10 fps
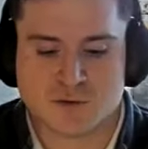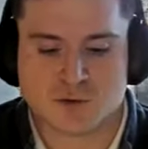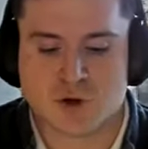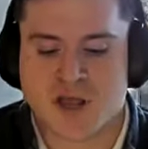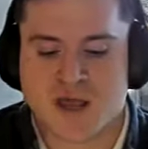
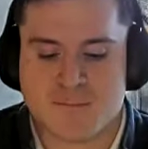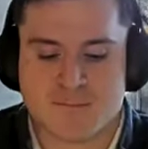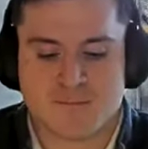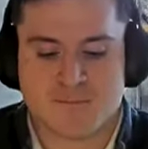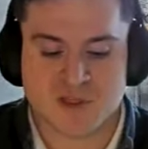look
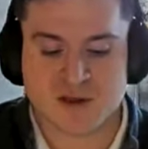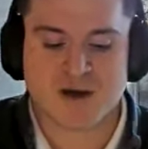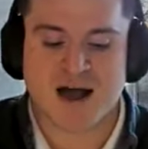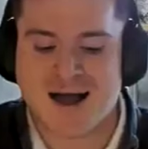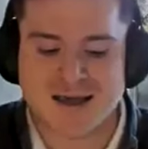at like
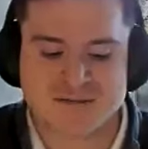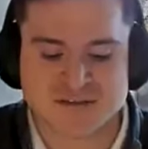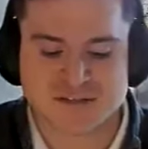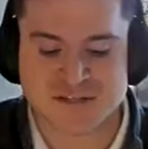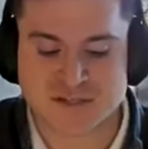behind
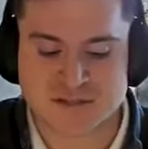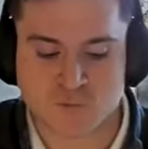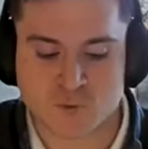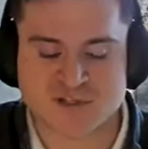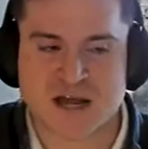the scenes
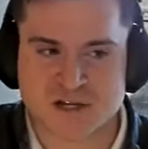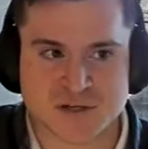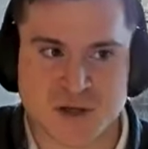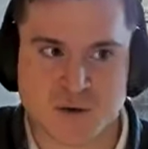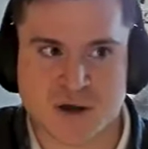of what's
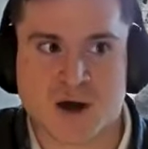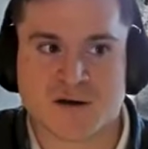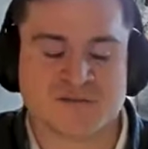actually going on.